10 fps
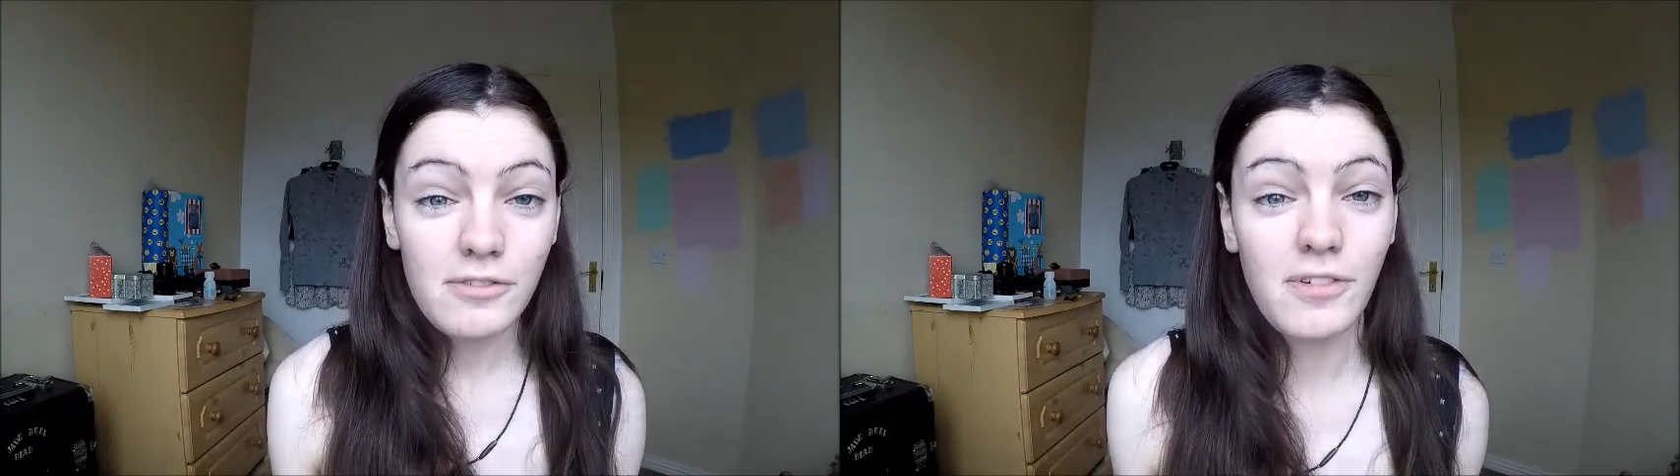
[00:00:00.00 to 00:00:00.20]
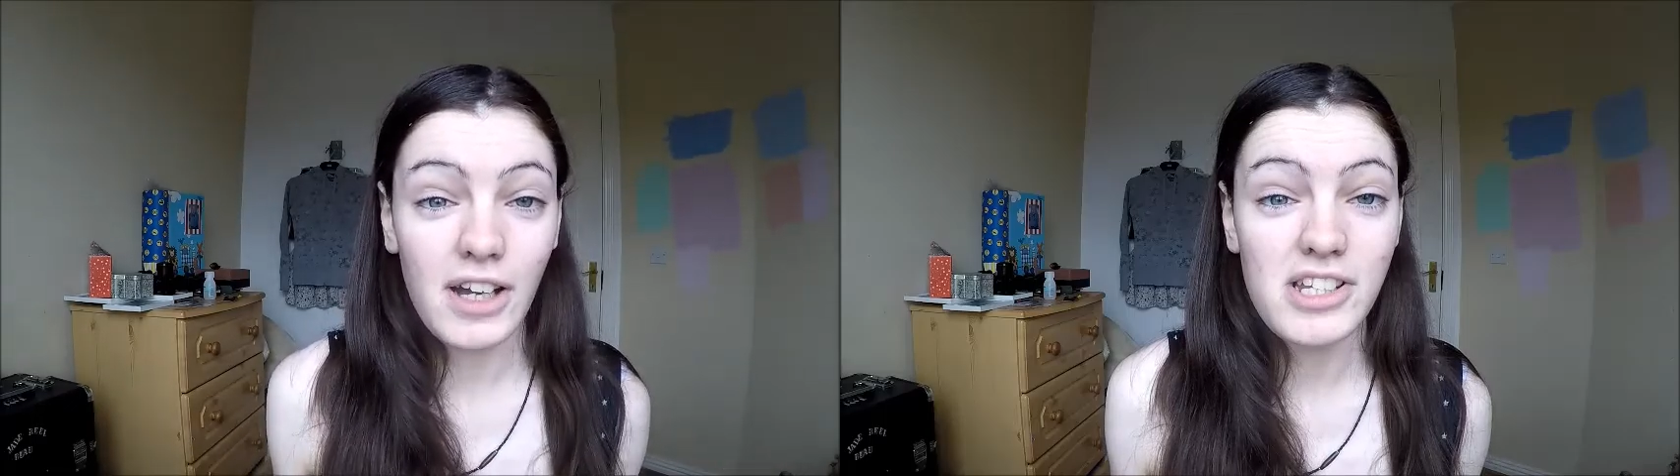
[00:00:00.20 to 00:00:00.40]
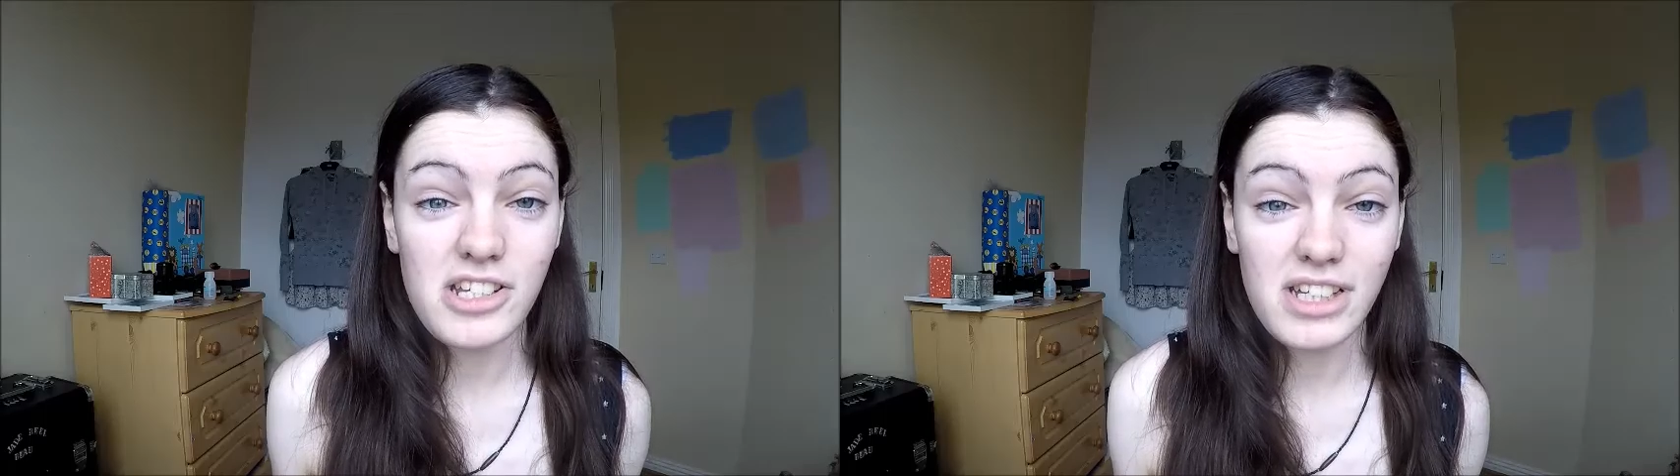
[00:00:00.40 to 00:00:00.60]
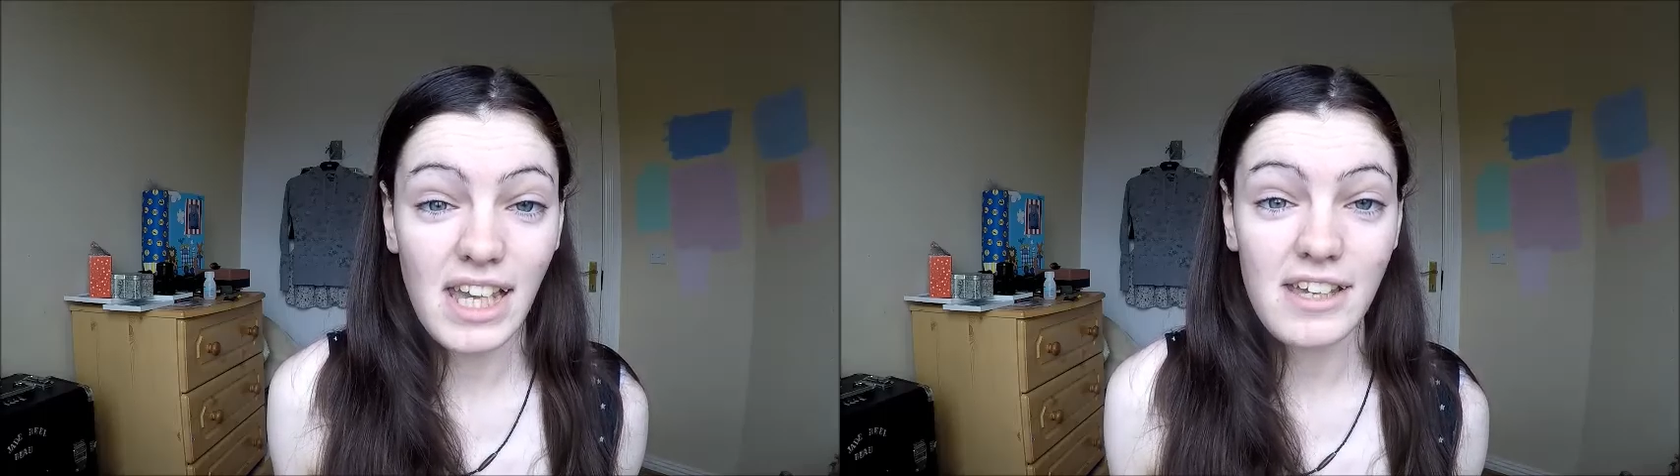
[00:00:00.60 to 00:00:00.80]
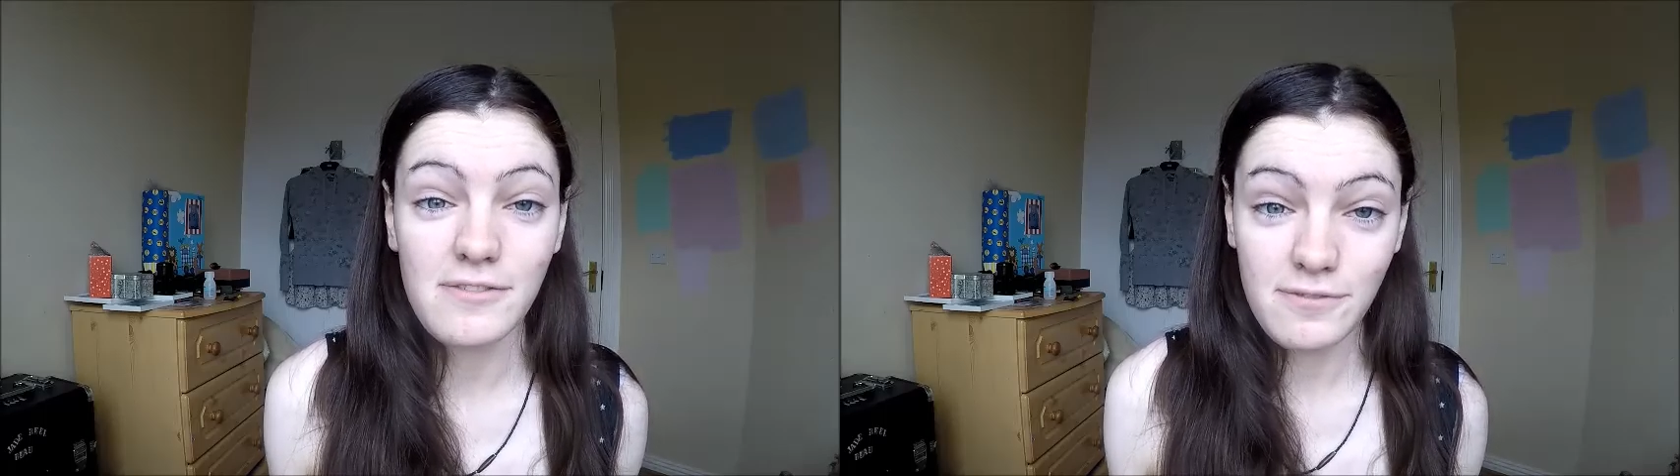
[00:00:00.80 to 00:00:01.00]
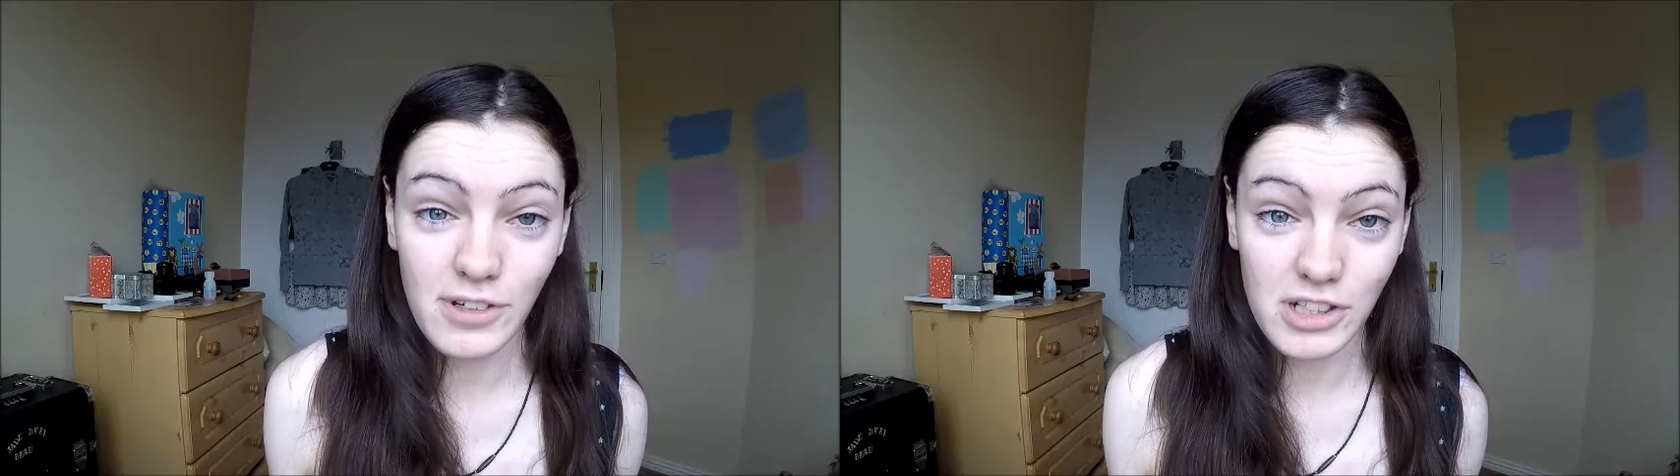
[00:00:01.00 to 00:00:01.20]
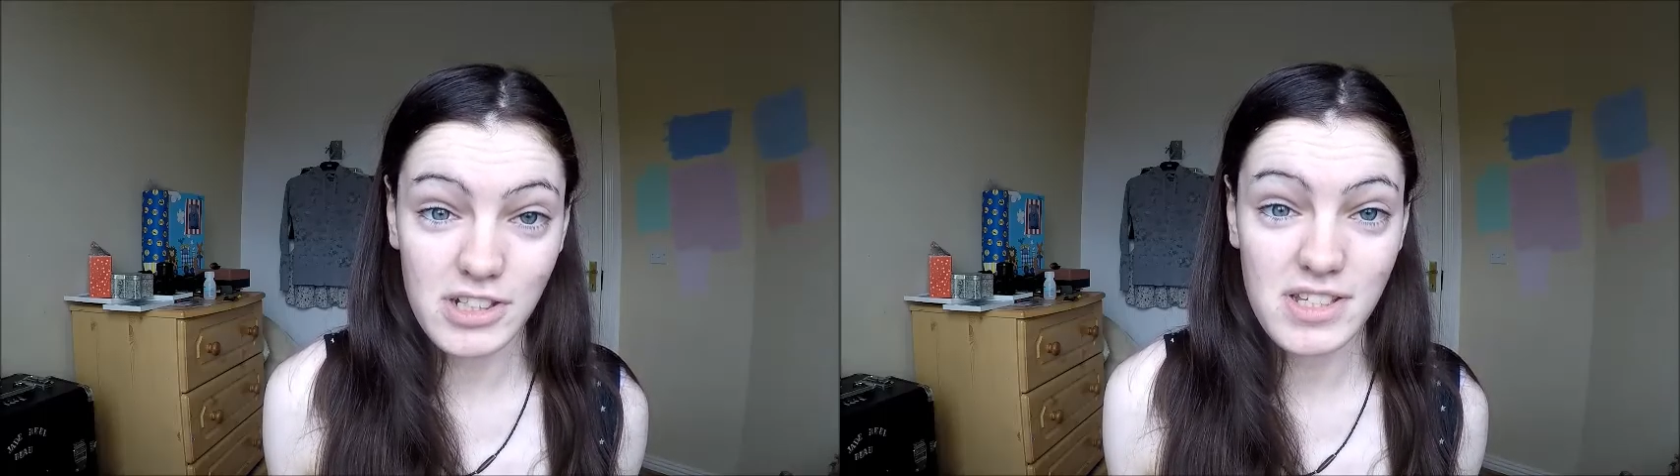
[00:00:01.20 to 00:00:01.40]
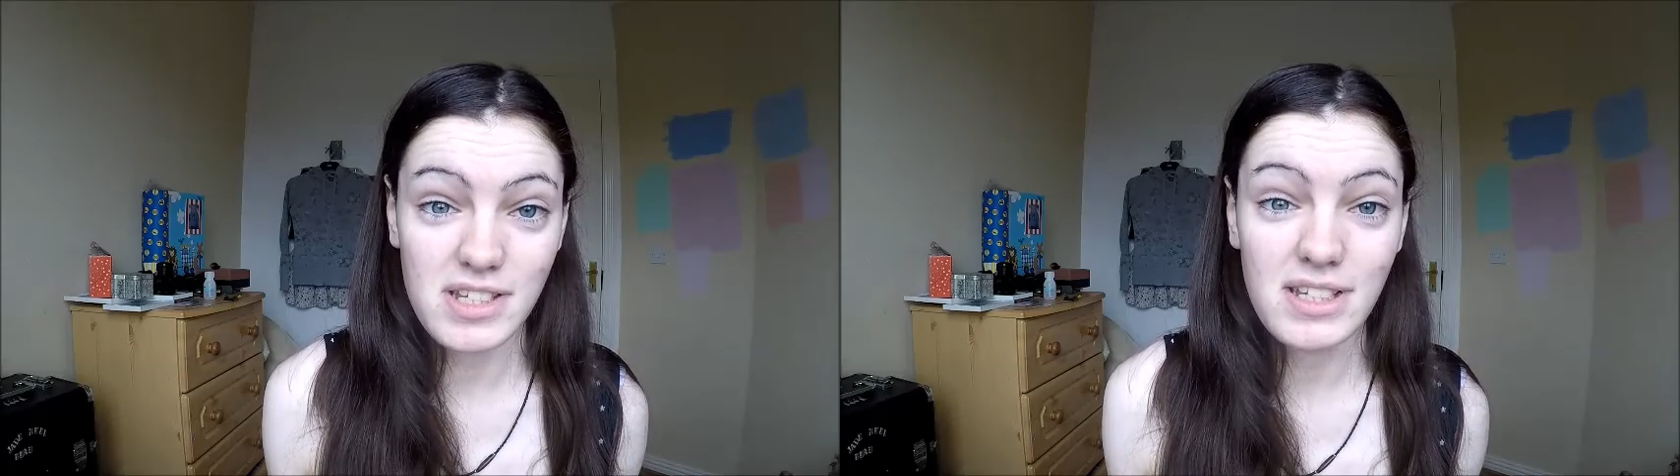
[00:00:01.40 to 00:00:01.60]
find your gate
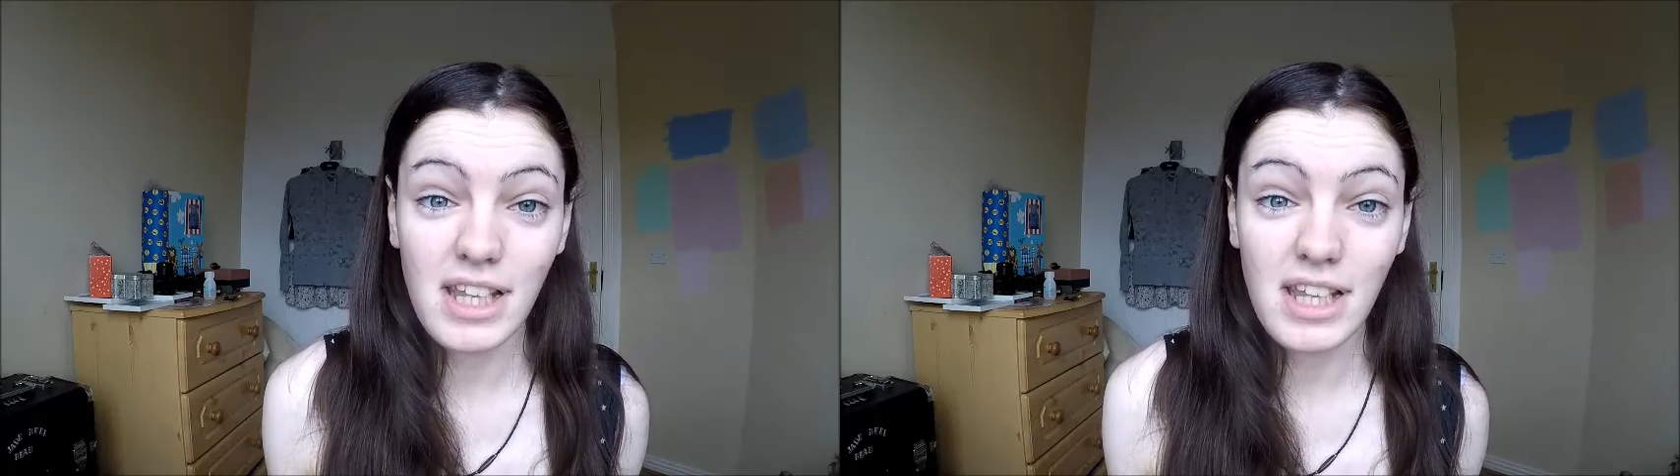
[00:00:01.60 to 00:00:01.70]
first.